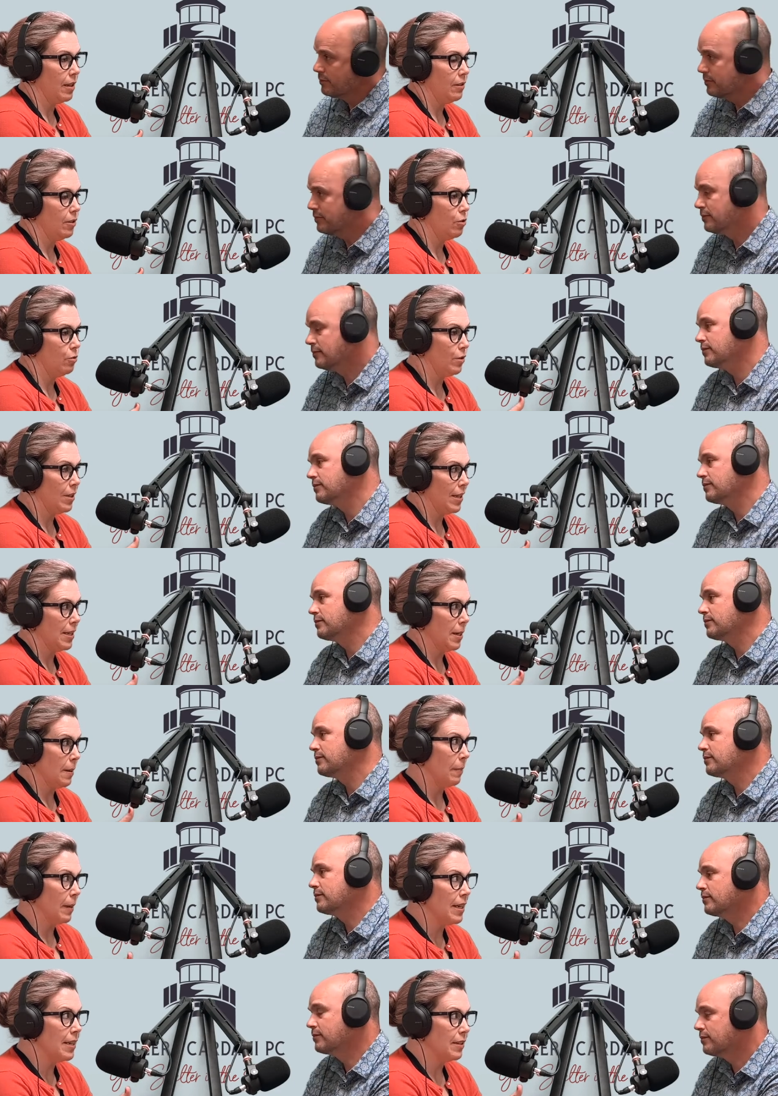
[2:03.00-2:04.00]
Speaker 1: you didn't
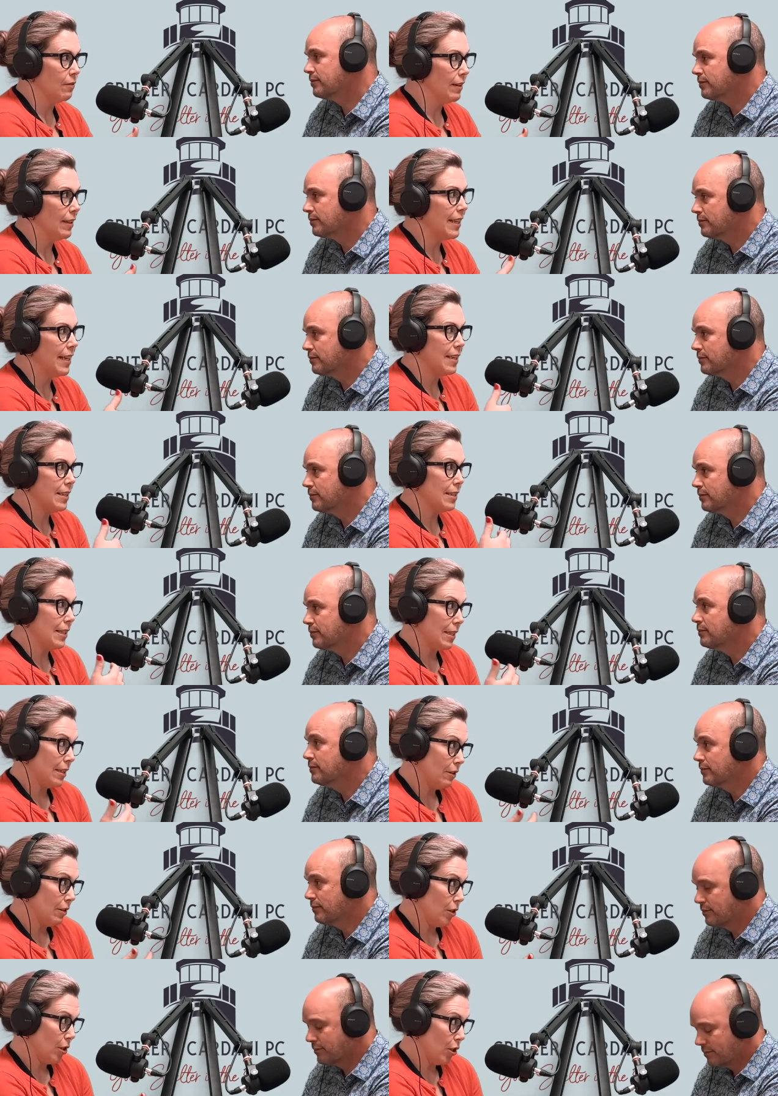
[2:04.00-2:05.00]
abandon, right? They can
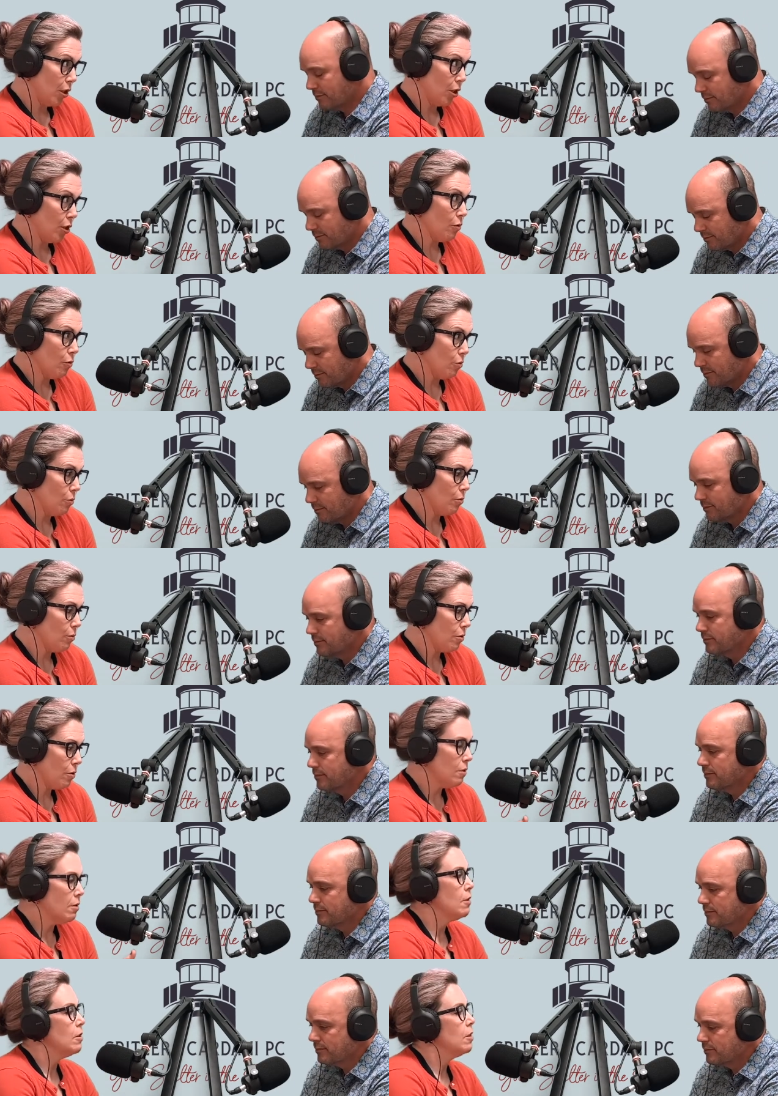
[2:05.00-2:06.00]
still
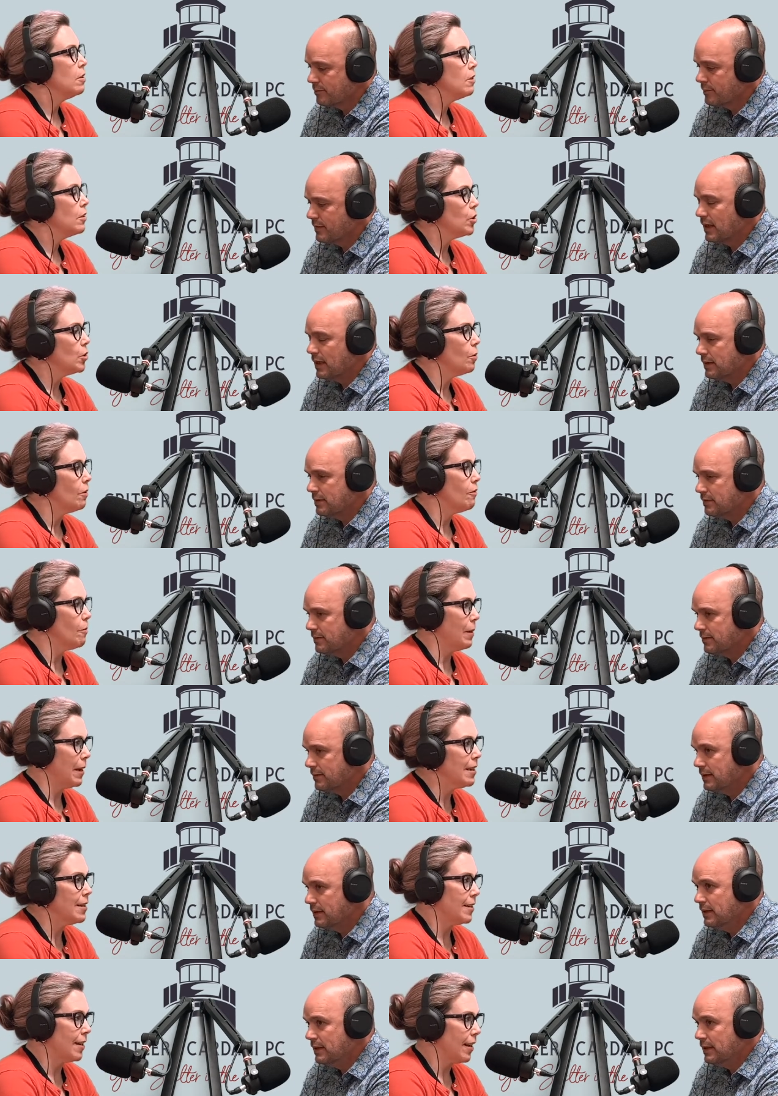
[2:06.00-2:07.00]
accuse you of
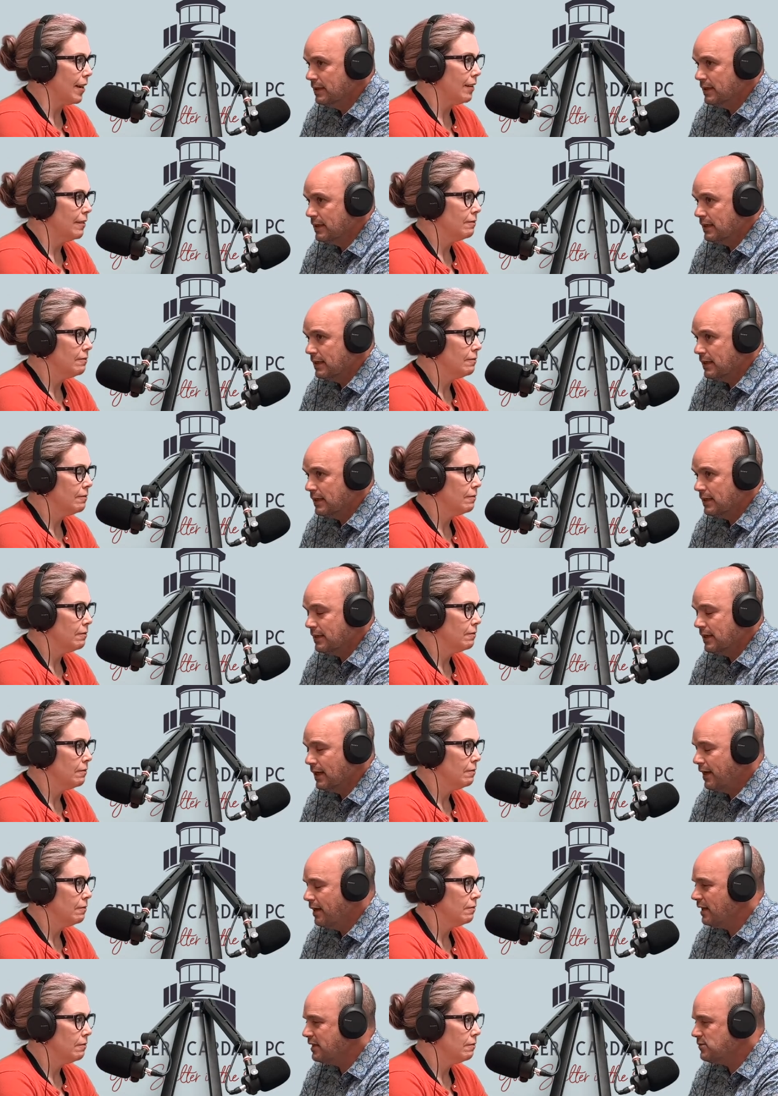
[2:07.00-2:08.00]
abandoning.
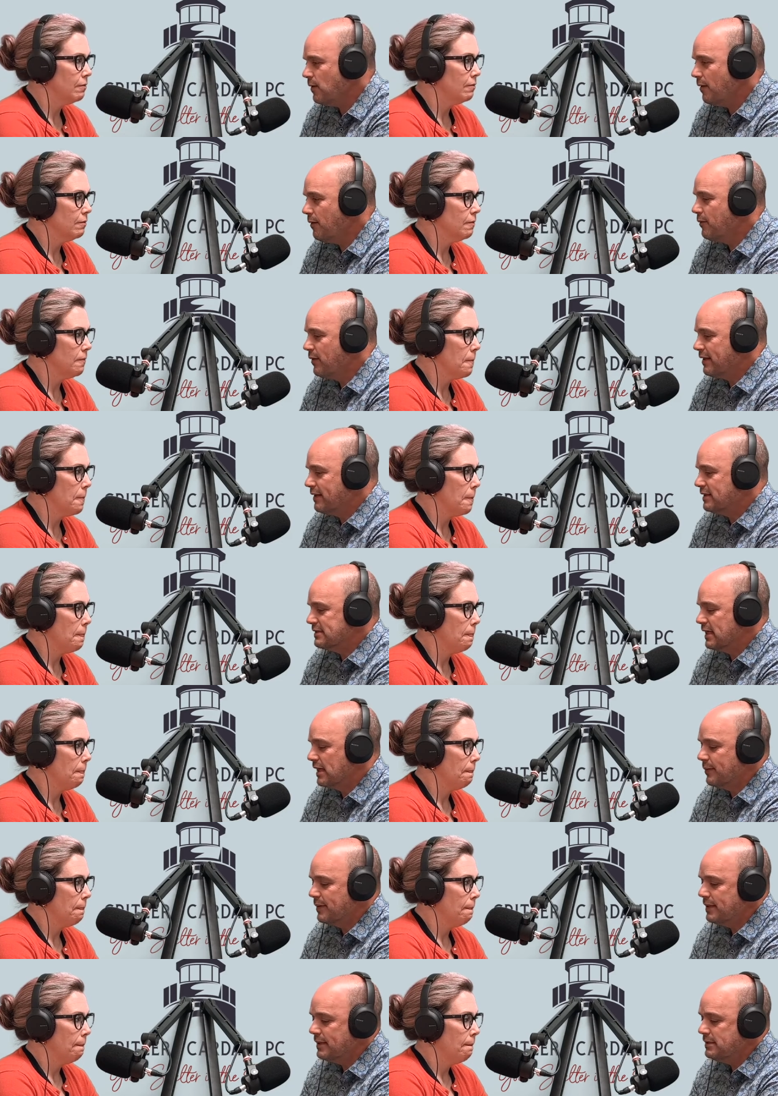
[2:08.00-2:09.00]
Speaker 2: Yeah, and that's why we brought this
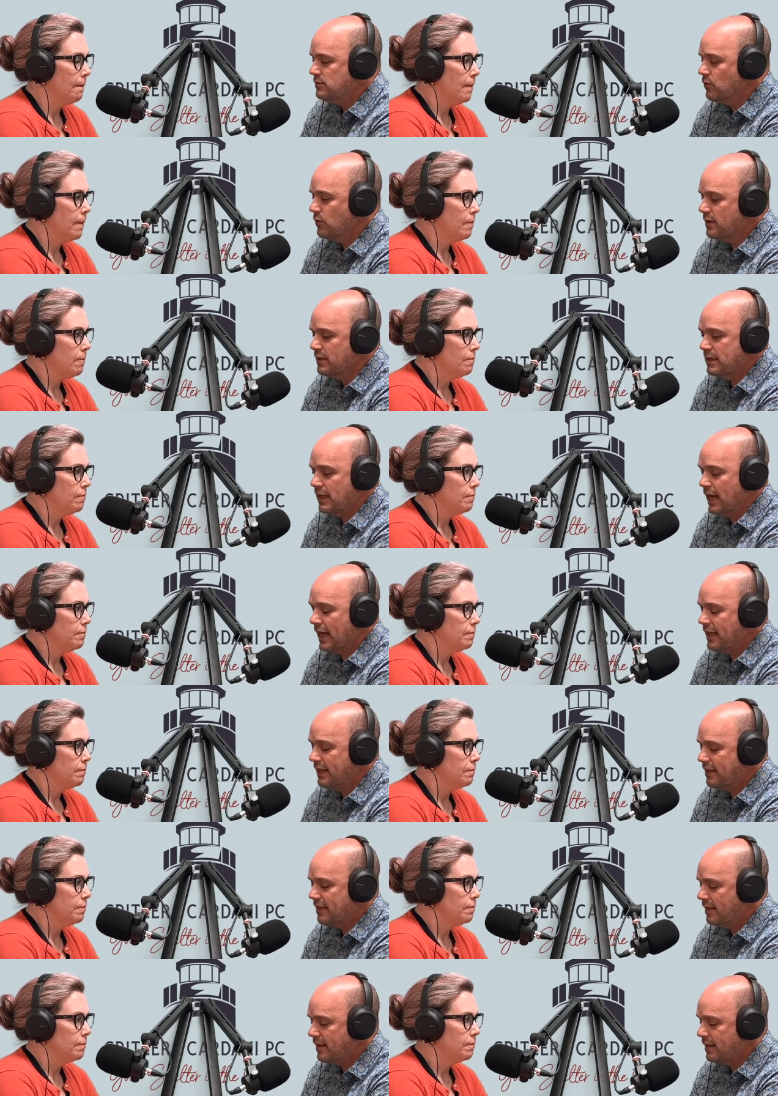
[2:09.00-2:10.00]
up. It is one of the, I
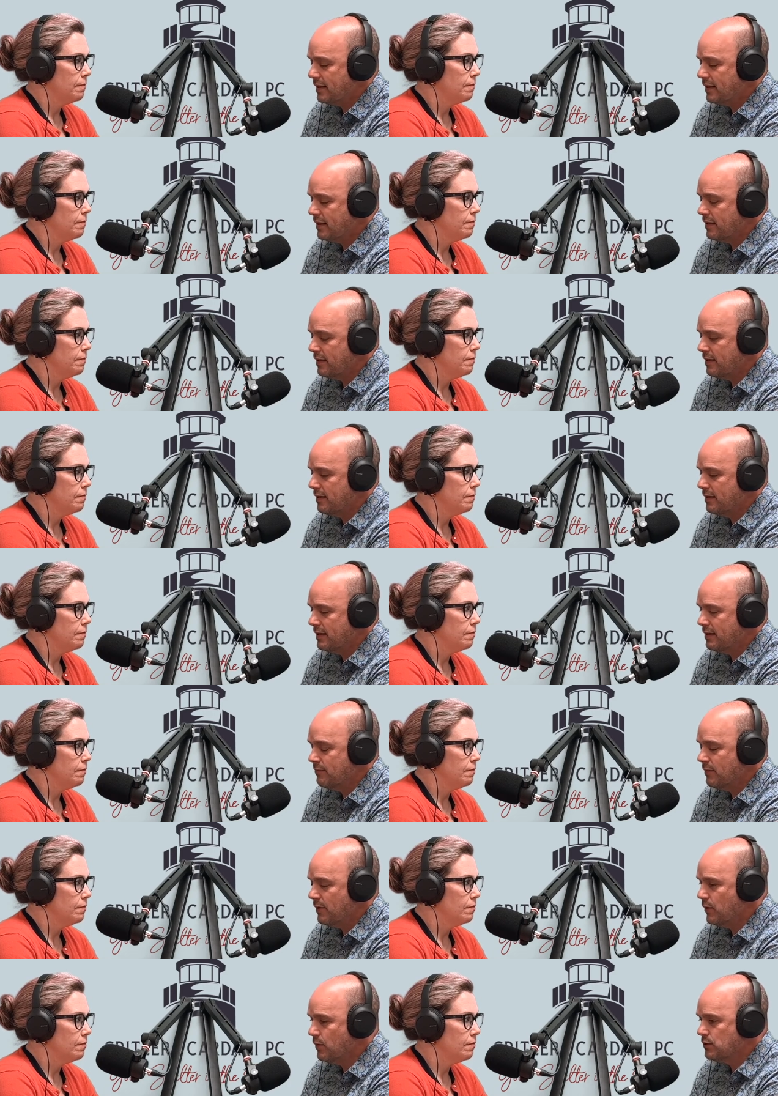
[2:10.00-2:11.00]
think, the
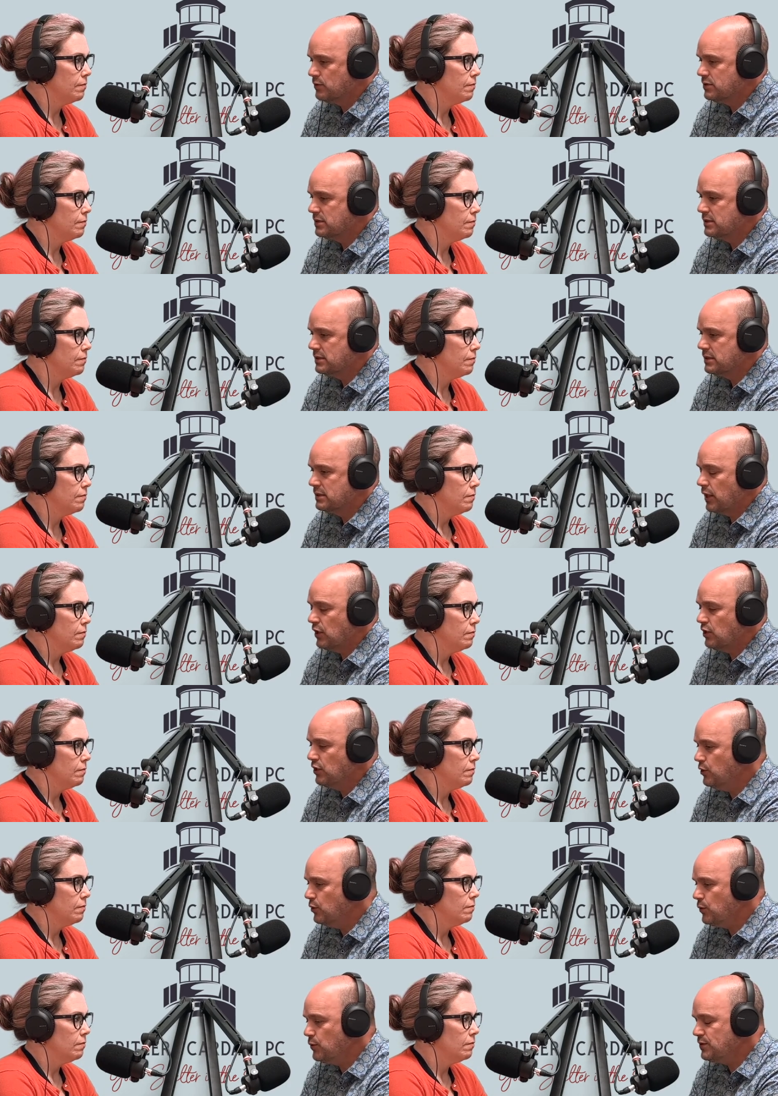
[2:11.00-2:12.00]
most
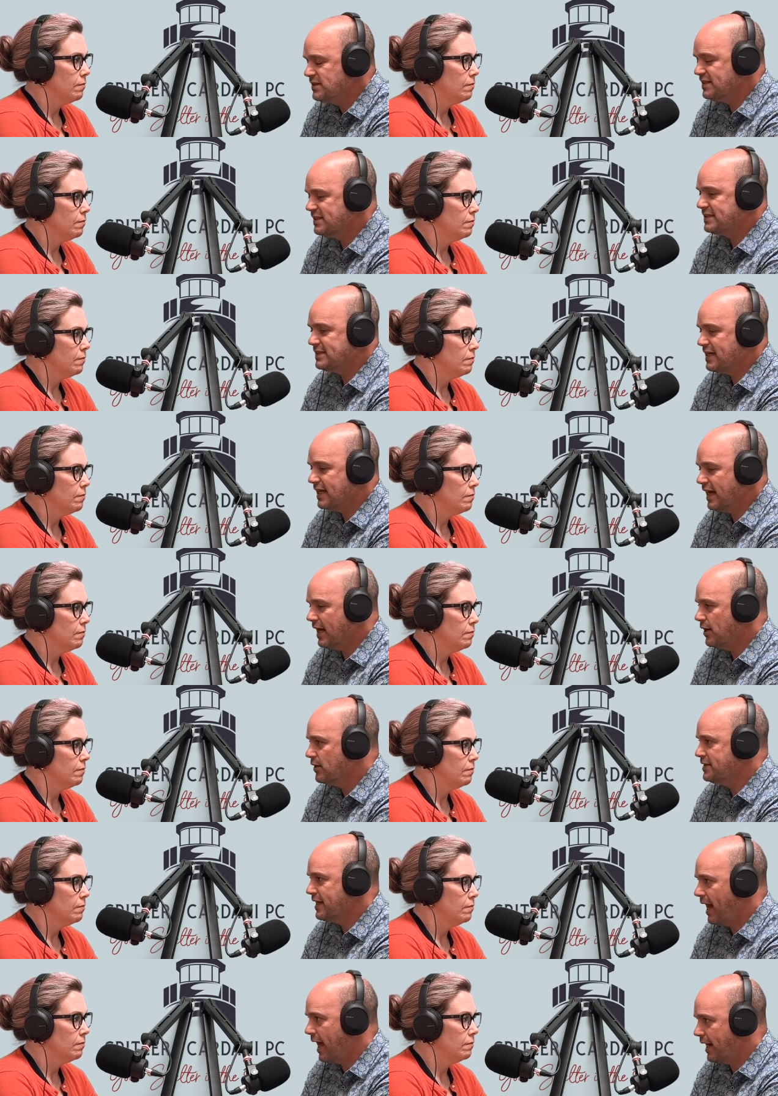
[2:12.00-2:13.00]
used scare
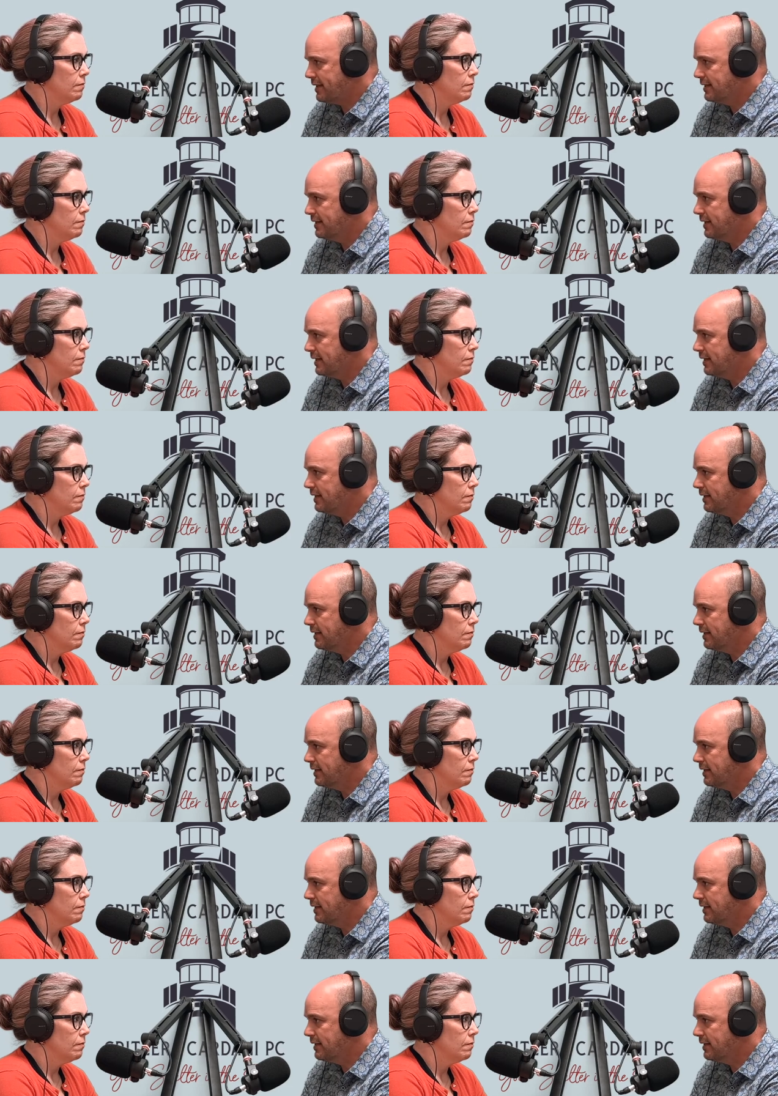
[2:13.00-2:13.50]
tactic